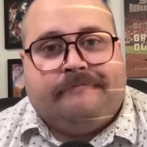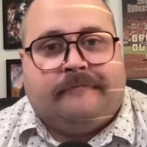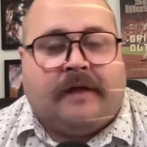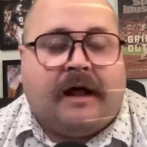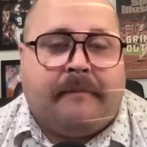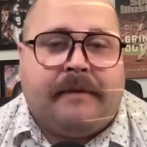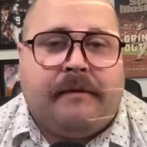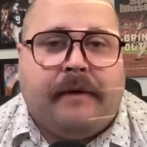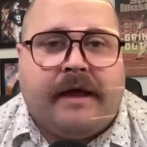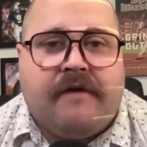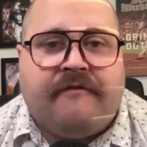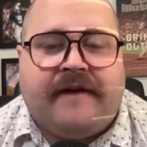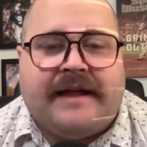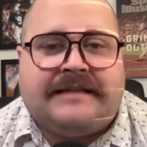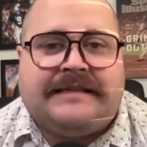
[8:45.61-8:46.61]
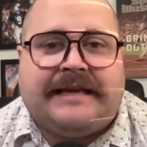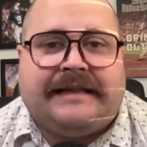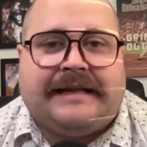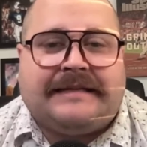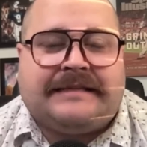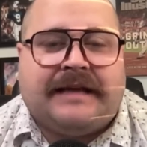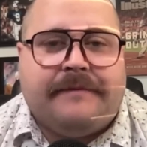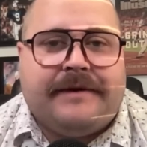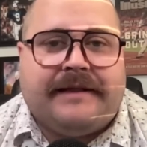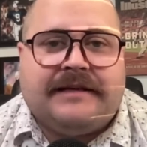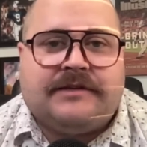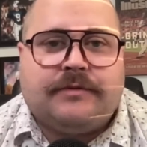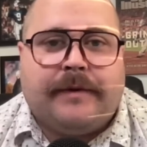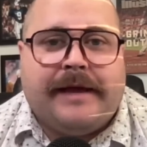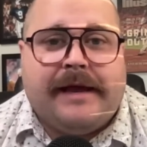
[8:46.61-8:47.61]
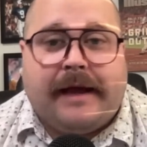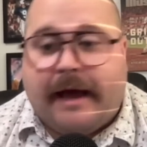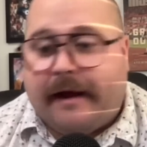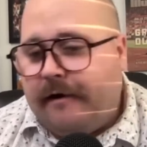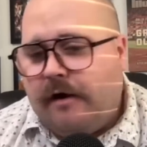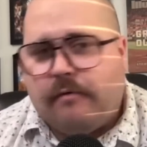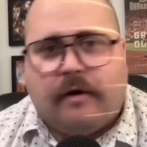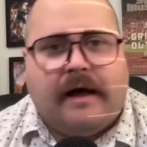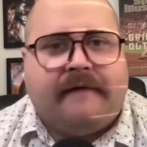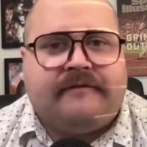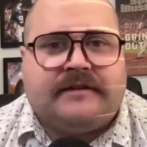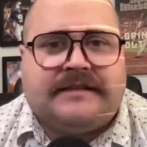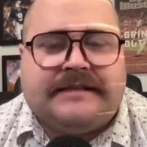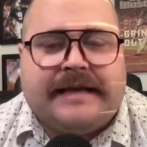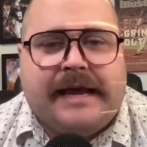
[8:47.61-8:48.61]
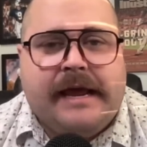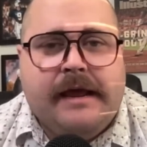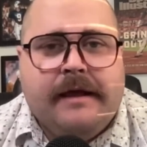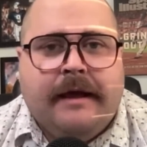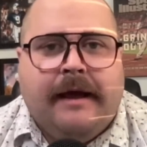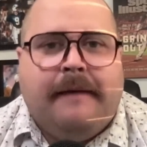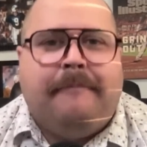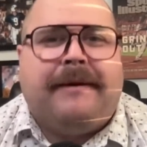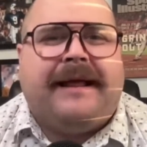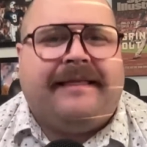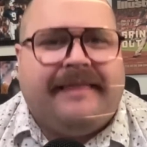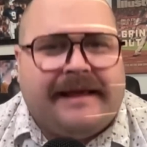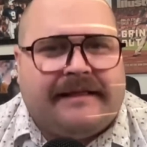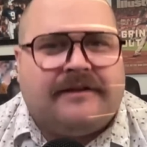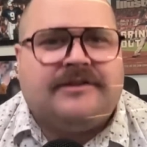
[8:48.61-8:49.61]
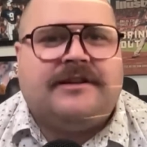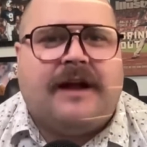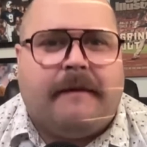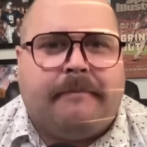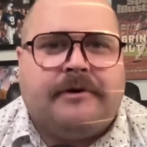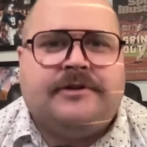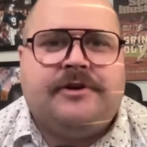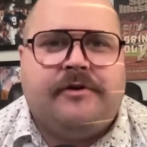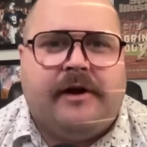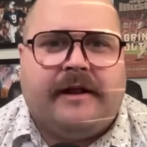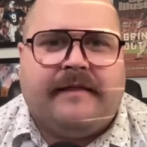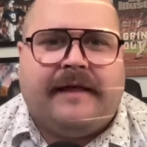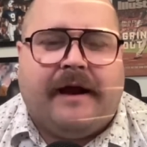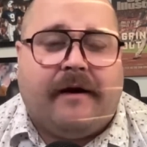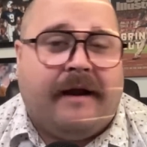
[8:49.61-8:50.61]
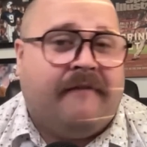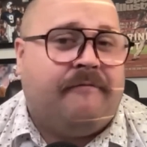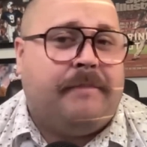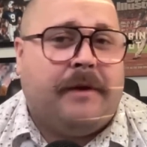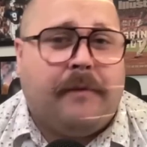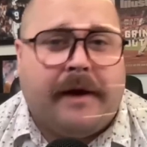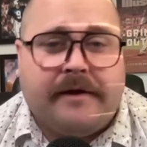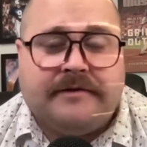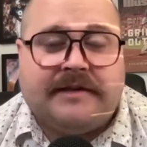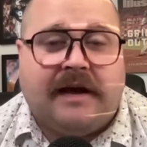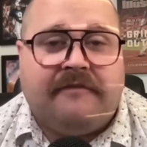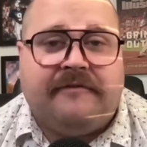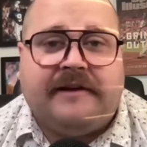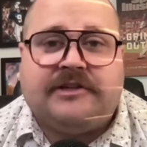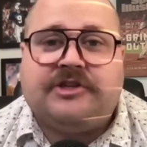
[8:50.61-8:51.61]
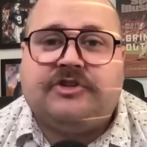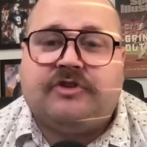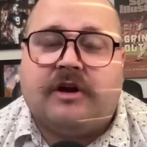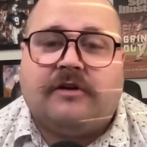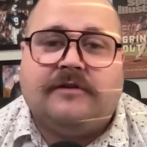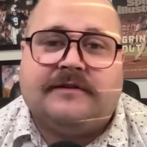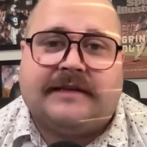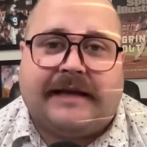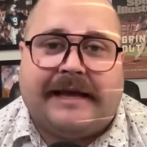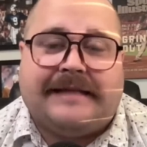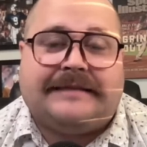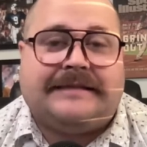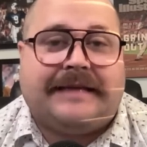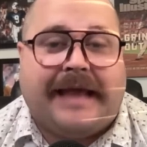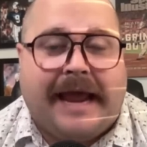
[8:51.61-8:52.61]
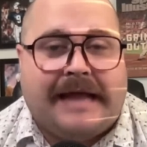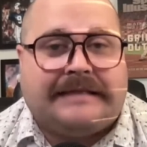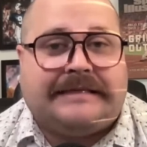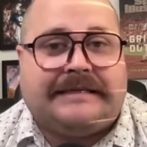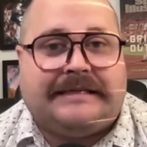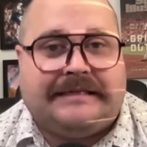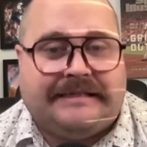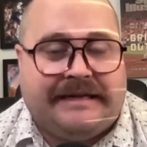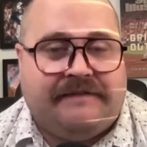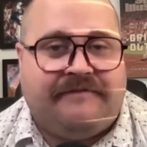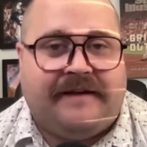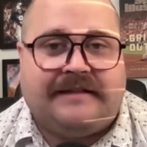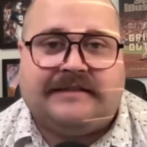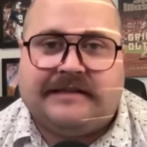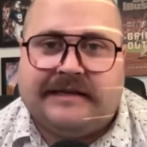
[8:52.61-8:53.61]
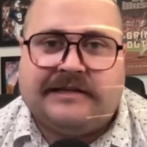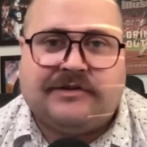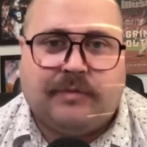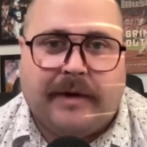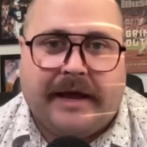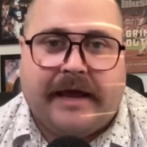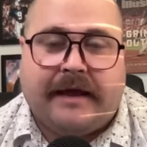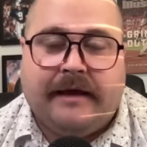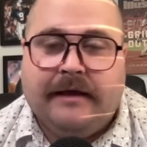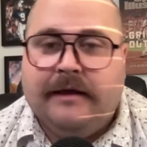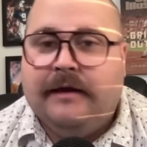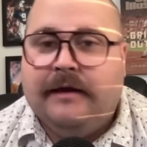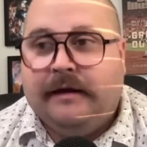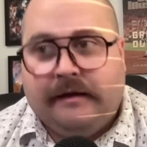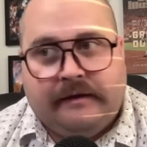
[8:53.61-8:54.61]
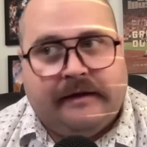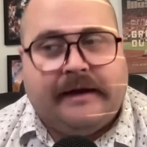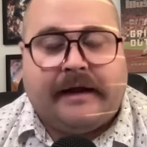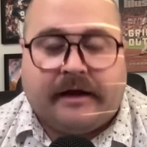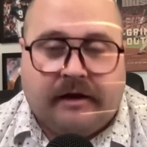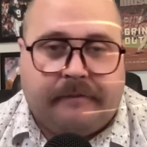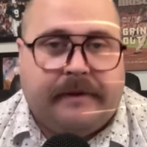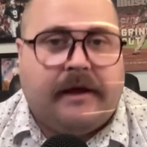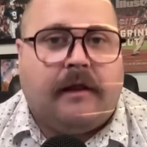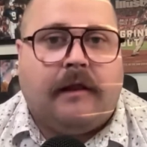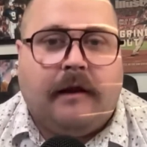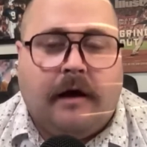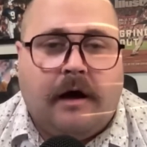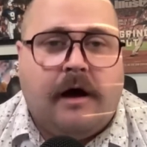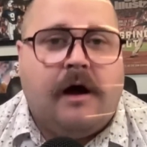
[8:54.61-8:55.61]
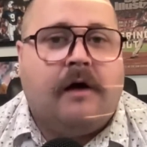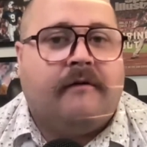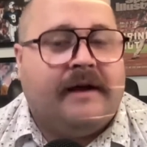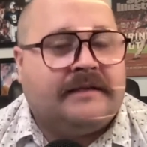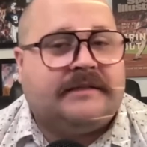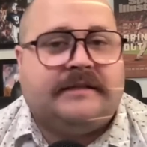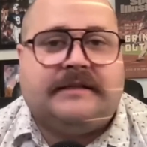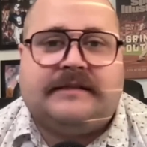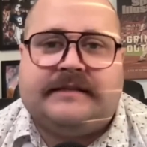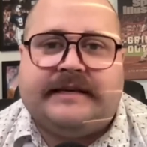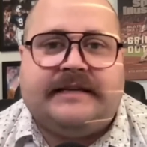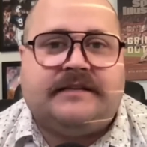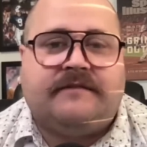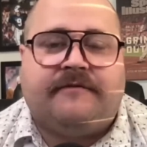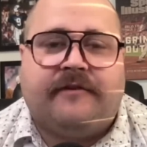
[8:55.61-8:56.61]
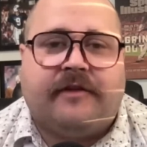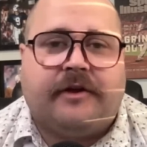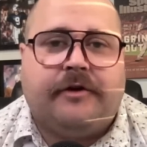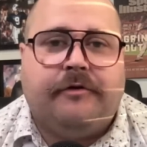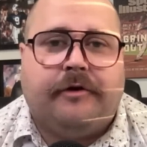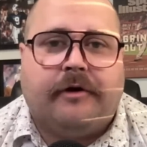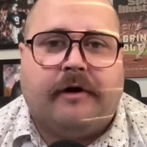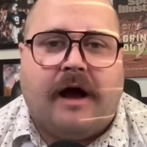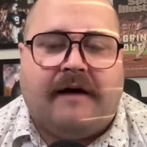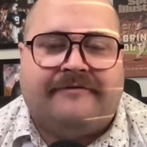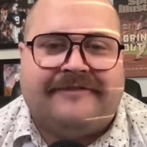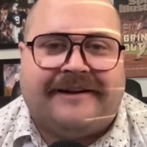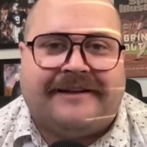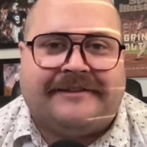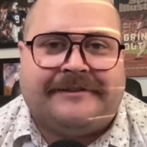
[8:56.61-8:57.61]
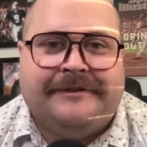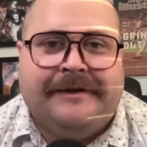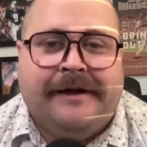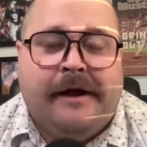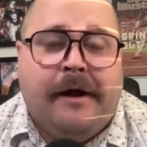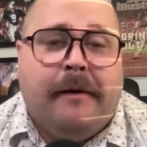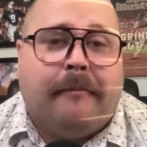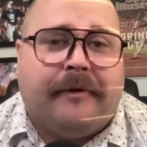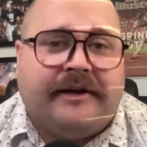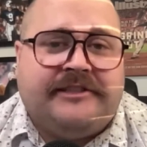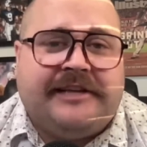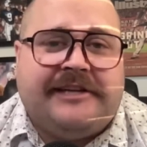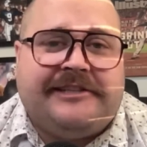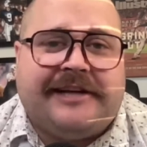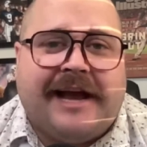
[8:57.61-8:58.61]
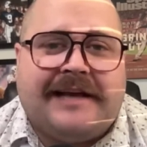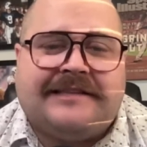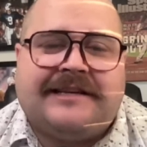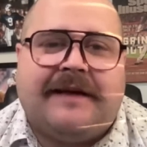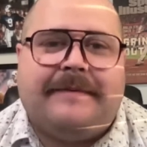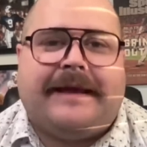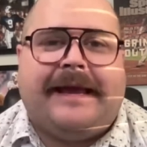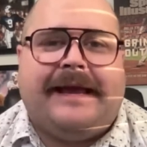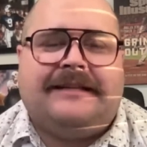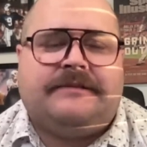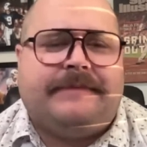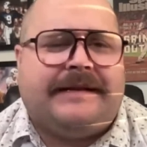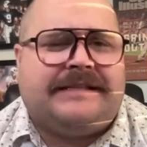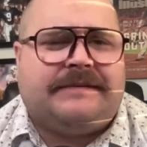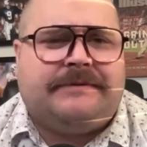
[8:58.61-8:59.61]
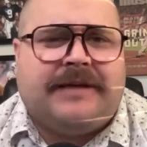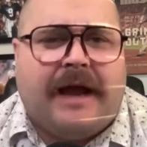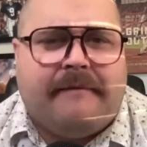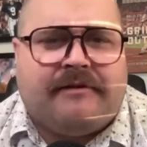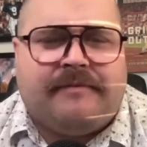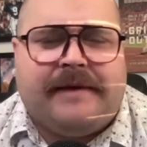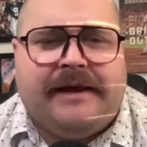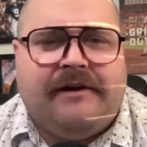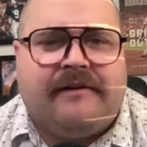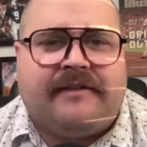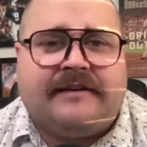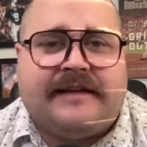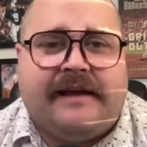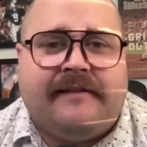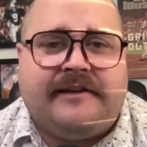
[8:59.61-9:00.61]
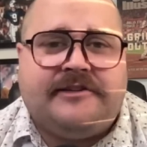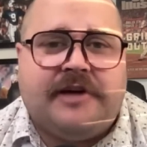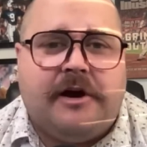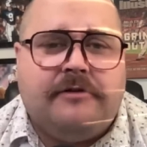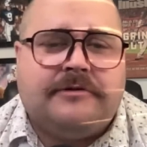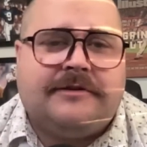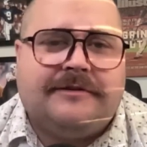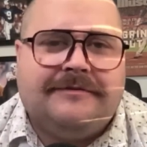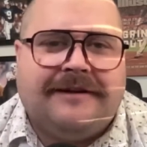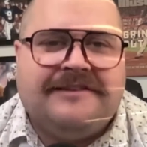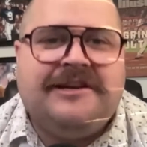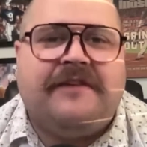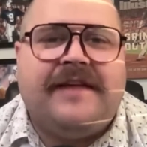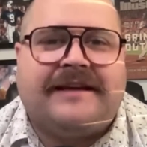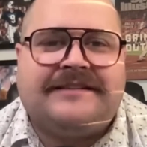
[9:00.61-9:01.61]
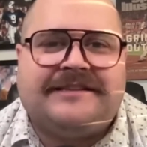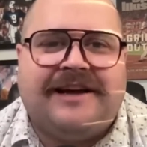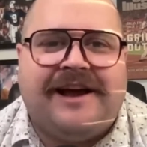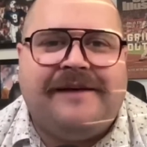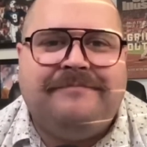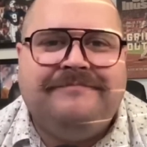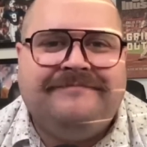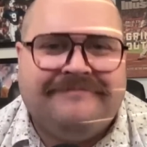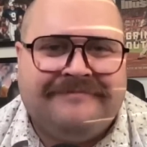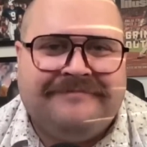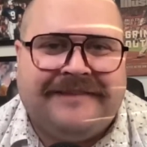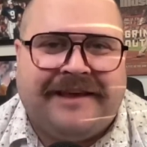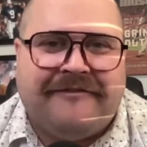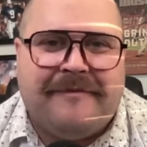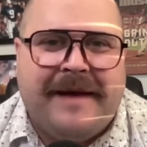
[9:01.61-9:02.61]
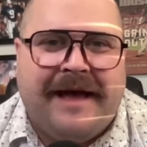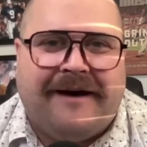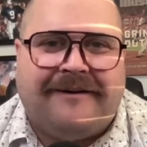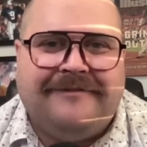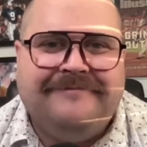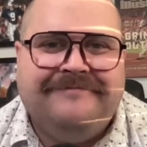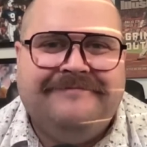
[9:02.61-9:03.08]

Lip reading: A lot of BYU fans think that's coming this week. I don't know. We'll have to see. But I think there's an opportunity there. If BYU's offense struggles against Kansas's defense this week, then it could be a long rest of the season for the Cougar offense. Appreciate you guys coming in, spending some time with me here at the Daily Dose. Until next time, give them hell.